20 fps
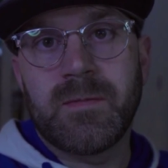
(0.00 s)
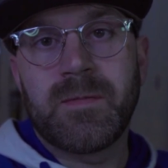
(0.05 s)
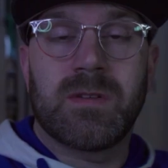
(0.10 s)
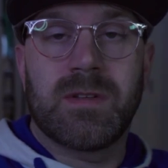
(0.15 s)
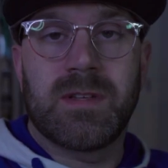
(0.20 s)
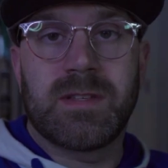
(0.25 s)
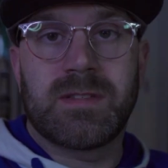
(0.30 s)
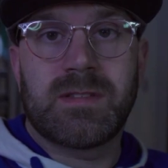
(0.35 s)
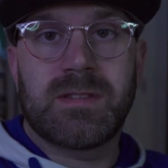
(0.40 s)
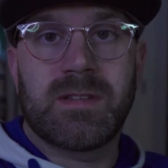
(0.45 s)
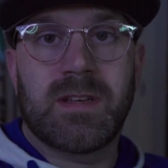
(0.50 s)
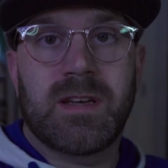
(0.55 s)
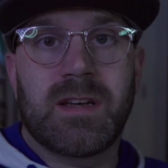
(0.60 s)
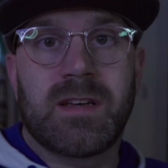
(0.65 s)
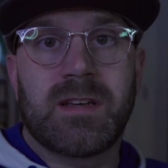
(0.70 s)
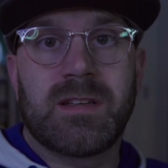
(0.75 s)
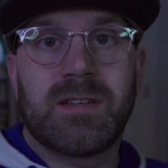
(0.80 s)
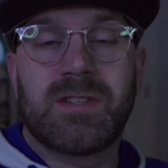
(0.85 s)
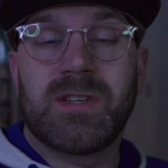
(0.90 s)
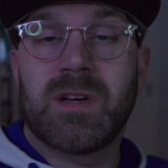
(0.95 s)
So let's
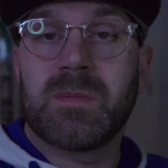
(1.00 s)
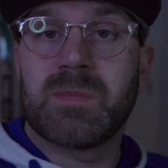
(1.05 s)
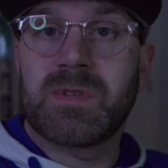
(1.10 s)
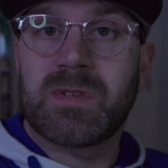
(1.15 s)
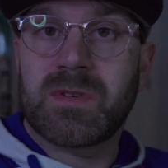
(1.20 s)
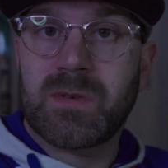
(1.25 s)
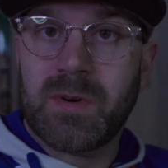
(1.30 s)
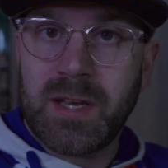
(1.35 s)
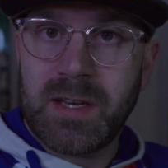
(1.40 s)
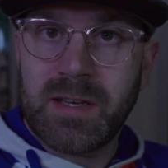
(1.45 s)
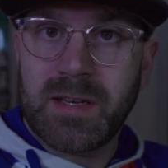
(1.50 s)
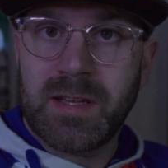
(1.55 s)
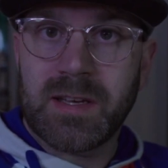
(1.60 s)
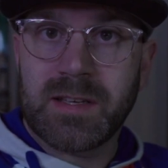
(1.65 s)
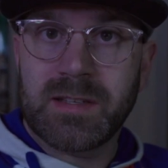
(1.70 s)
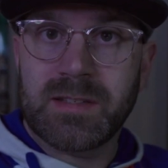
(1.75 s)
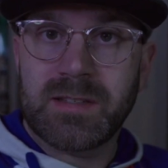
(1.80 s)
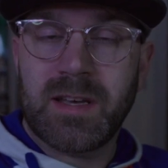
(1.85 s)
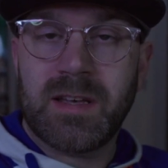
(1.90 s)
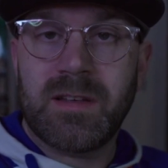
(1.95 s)
jump straight into
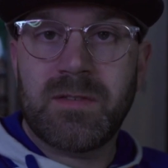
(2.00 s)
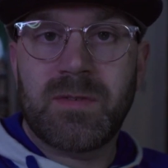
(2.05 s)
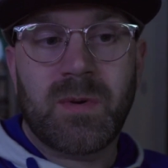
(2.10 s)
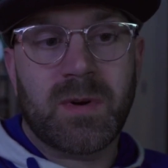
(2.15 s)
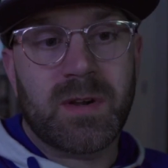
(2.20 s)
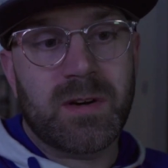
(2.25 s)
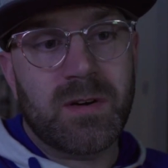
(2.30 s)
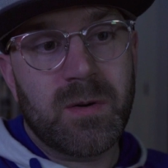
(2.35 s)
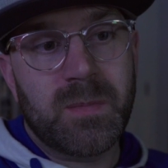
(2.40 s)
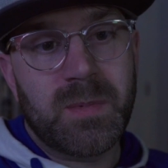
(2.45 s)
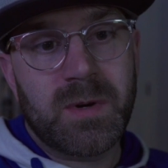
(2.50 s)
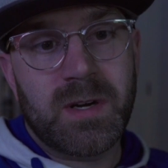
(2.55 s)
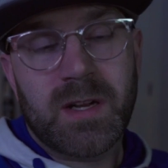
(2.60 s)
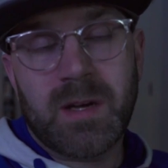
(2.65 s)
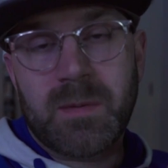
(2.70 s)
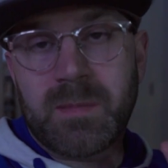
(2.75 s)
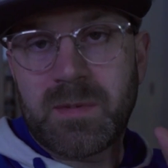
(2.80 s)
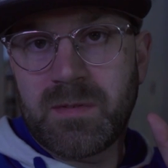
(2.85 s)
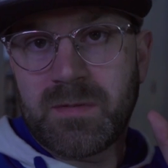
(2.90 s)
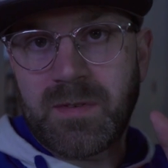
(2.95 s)
Excel. If you want to open it
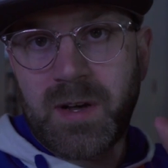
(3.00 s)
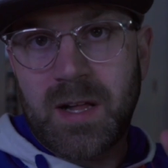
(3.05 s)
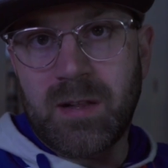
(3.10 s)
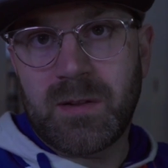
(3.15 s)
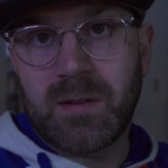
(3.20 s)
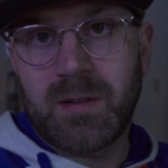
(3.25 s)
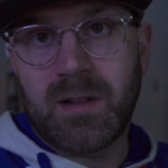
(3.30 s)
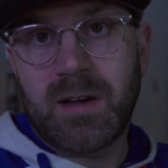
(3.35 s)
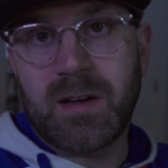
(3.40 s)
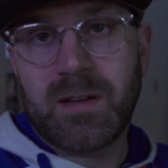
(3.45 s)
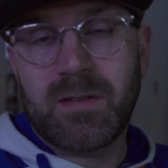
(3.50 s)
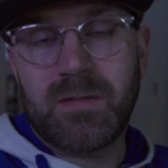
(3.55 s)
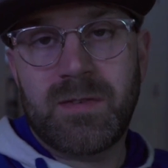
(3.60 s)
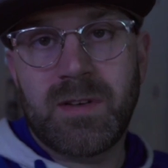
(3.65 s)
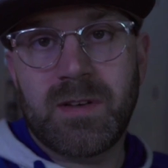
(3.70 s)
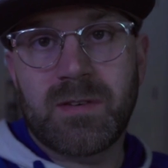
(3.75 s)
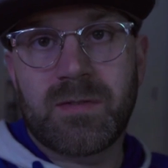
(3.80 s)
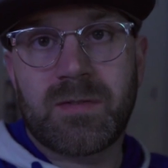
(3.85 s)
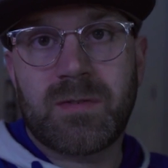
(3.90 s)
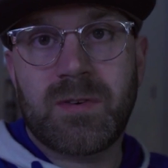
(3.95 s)
up to follow along,
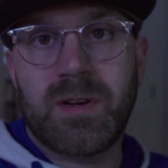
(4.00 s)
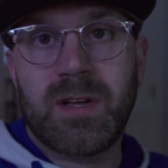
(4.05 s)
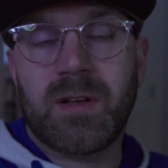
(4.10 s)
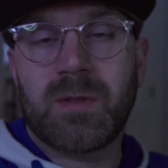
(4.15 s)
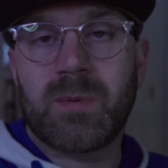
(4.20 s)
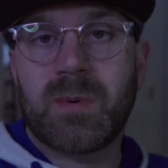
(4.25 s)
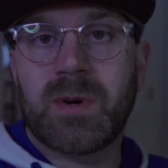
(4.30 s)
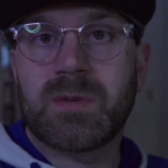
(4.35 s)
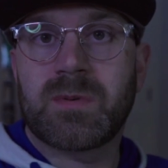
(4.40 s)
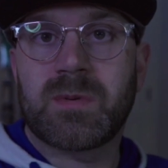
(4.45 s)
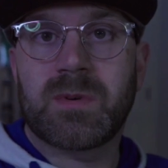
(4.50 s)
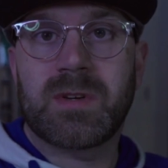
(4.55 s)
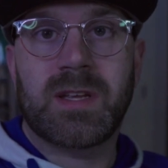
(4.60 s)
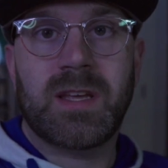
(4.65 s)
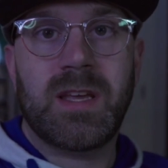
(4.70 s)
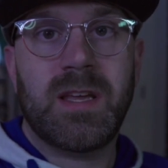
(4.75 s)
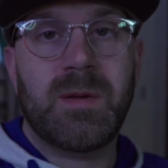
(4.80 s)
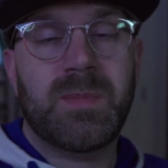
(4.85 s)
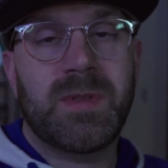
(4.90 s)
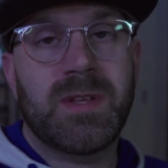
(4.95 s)
feel free. Otherwise, we're going
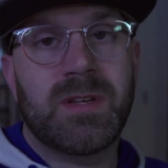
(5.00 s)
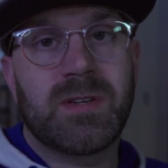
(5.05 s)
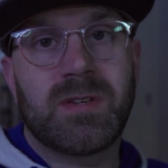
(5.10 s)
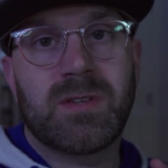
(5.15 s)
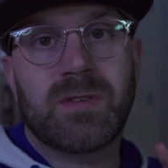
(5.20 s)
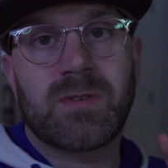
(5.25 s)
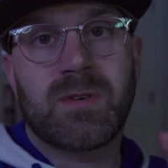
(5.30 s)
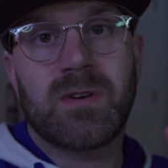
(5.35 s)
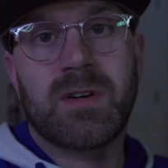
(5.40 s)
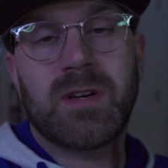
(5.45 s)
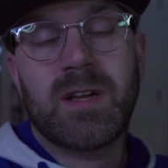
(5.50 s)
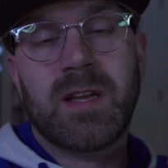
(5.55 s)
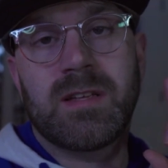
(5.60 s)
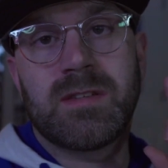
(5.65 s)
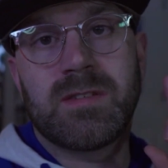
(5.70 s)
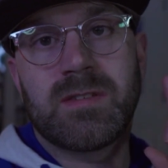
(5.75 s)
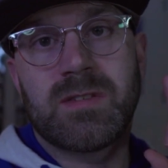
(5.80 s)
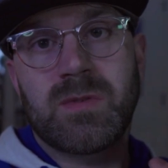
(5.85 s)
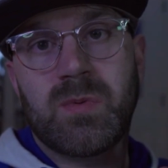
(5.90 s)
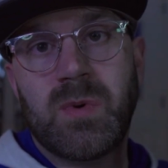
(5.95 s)
to keep this short
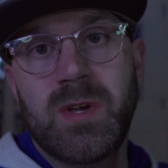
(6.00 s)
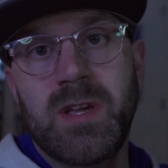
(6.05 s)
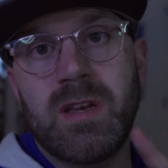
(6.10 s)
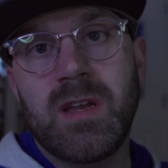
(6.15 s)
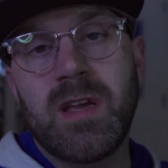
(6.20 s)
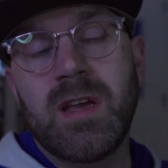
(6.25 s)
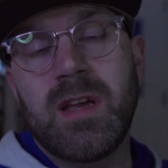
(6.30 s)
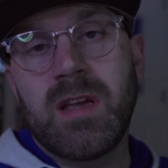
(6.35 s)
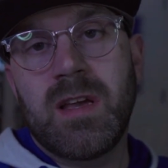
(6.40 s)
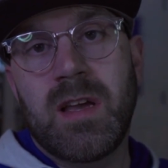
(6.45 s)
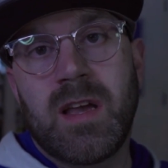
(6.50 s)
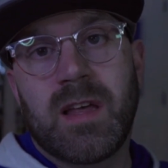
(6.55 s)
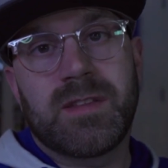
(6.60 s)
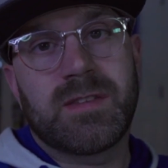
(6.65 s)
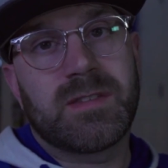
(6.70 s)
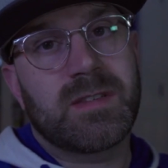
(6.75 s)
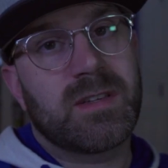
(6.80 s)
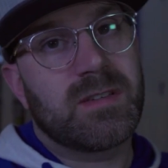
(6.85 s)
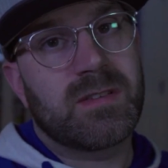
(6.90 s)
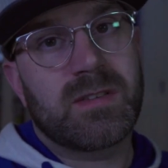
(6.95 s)
and sweet, and
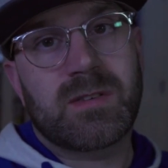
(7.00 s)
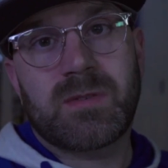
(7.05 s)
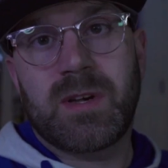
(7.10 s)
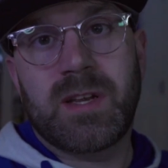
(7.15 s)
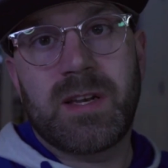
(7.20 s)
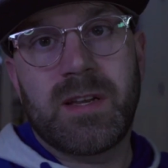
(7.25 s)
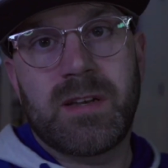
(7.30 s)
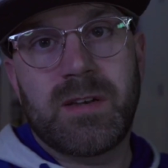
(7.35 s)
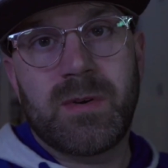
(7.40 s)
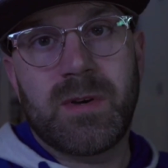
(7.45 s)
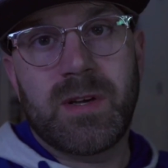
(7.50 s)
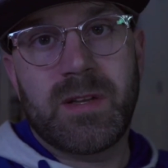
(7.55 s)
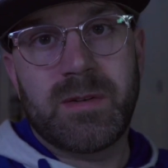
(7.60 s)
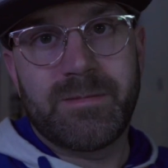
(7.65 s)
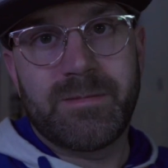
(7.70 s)
let's get straight into it.